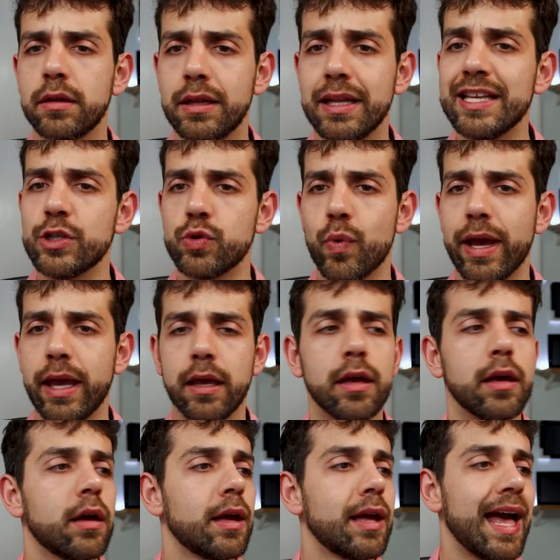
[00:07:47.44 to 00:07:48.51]
this way
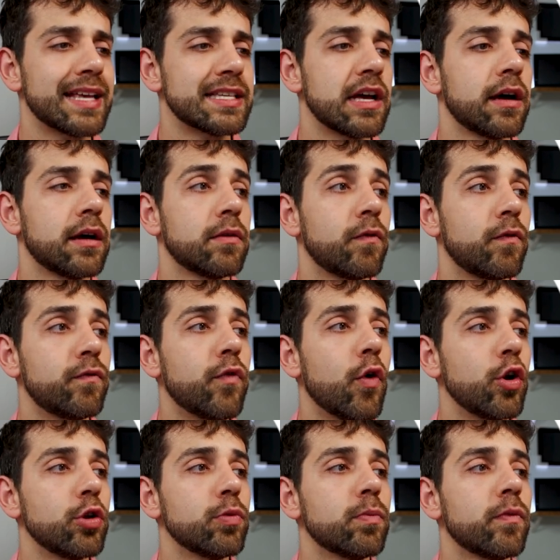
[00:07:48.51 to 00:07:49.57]
as a
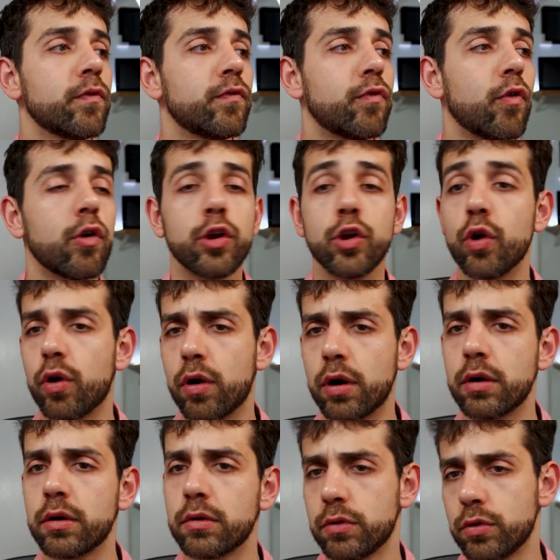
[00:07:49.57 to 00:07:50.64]
volume for
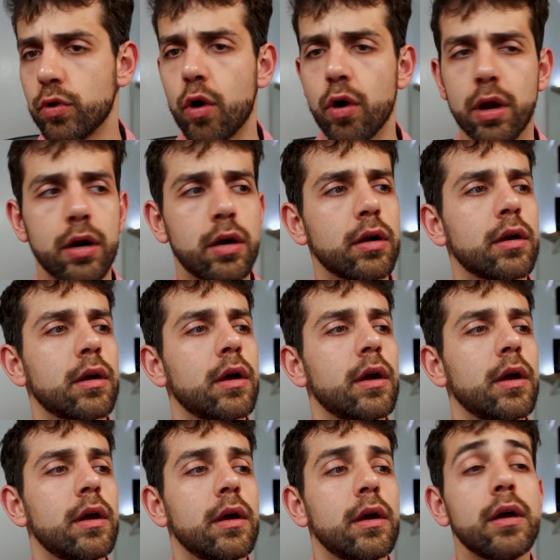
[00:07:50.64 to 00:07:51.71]
your Docker.
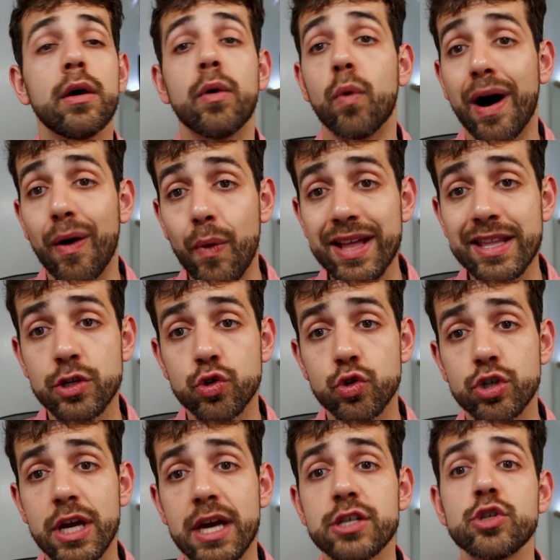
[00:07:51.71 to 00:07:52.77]
What I
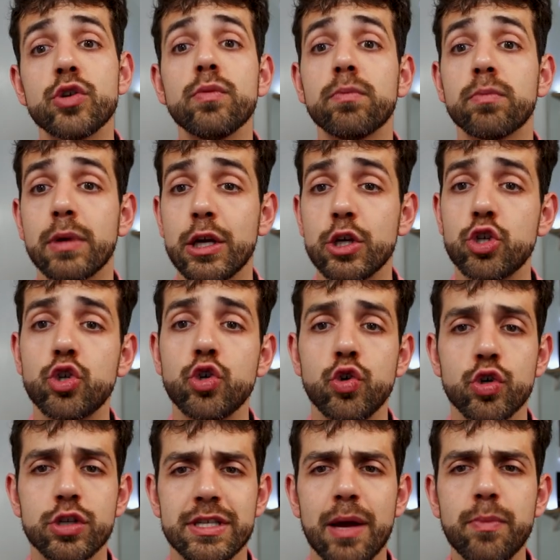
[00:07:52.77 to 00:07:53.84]
suggest you is to
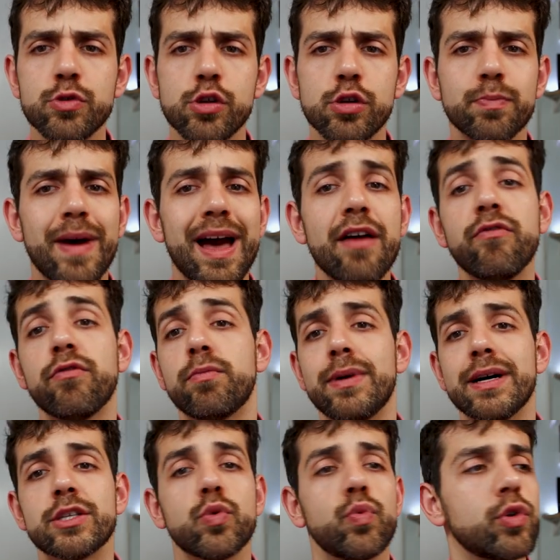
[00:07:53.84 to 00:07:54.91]
use the absolute path,
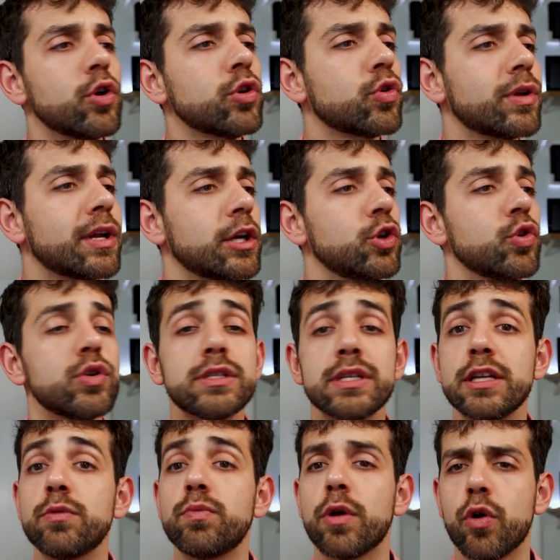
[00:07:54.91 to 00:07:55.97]
but we're not gonna use
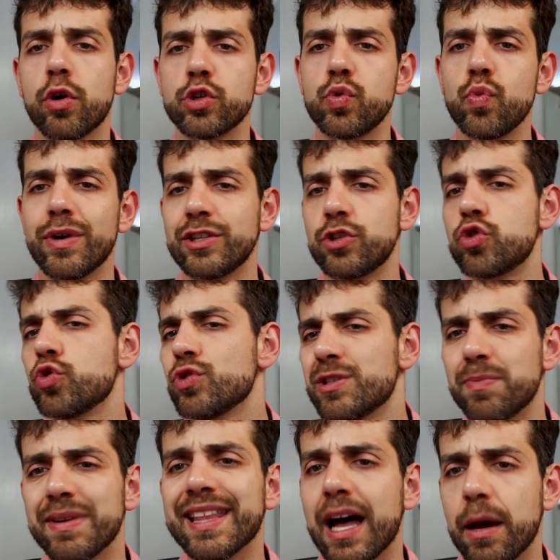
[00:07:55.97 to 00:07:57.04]
it because you want to
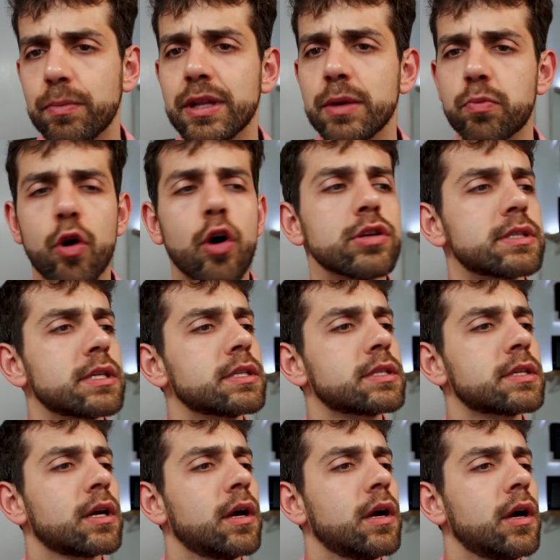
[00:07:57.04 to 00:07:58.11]
speed up the
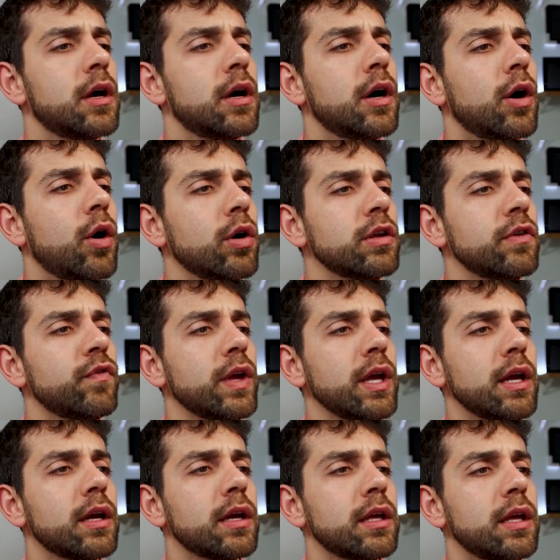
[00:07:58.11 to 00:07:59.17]
process. Other
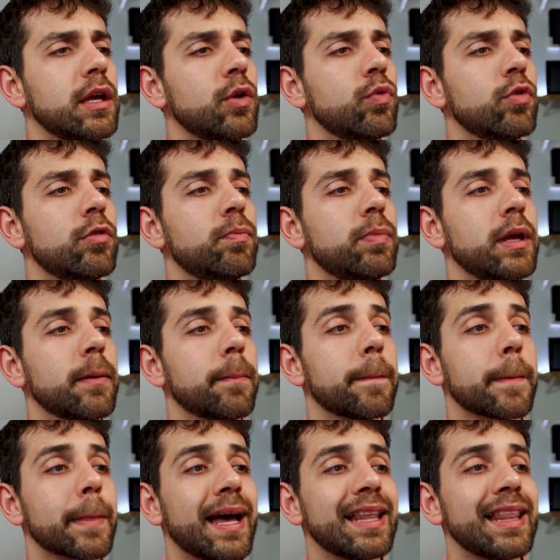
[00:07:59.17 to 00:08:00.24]
thing, here will be
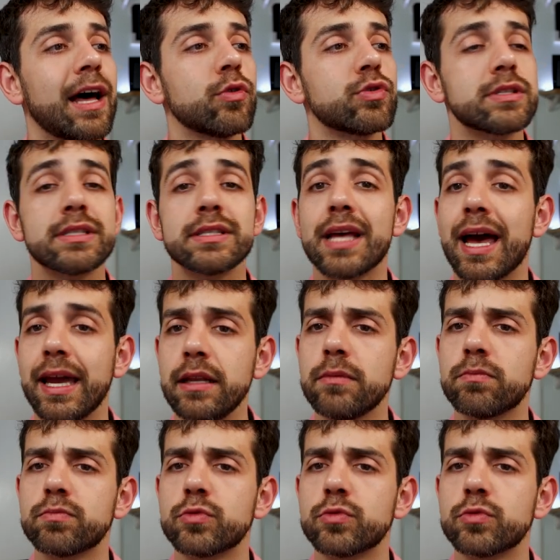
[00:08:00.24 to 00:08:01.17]
allowed sign,